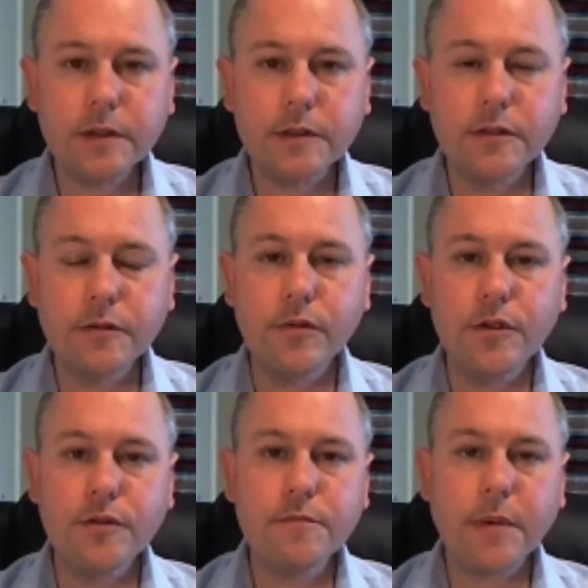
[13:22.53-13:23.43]
to the
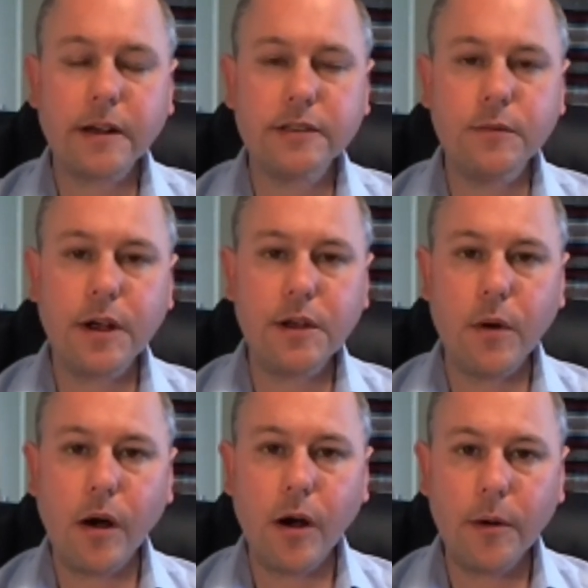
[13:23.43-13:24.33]
room, back to where
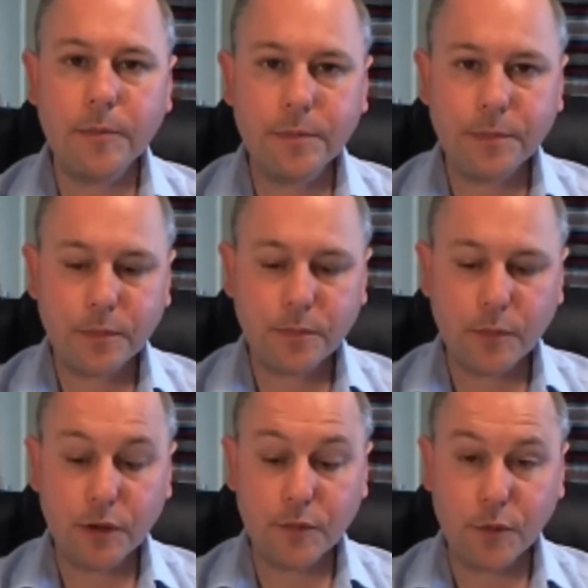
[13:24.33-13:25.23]
you are,
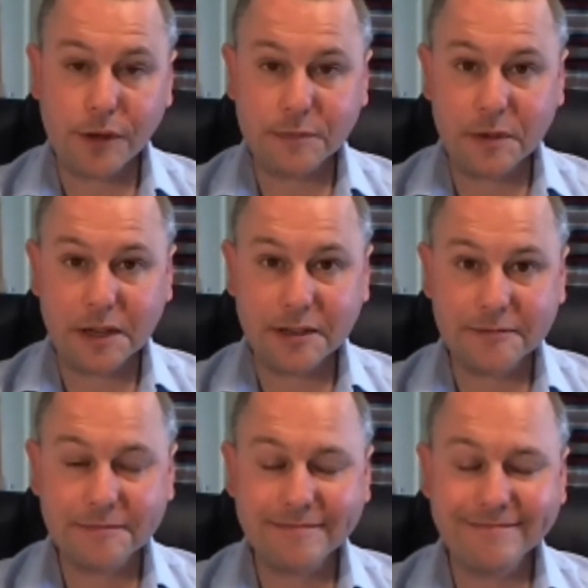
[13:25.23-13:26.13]
where you've always been,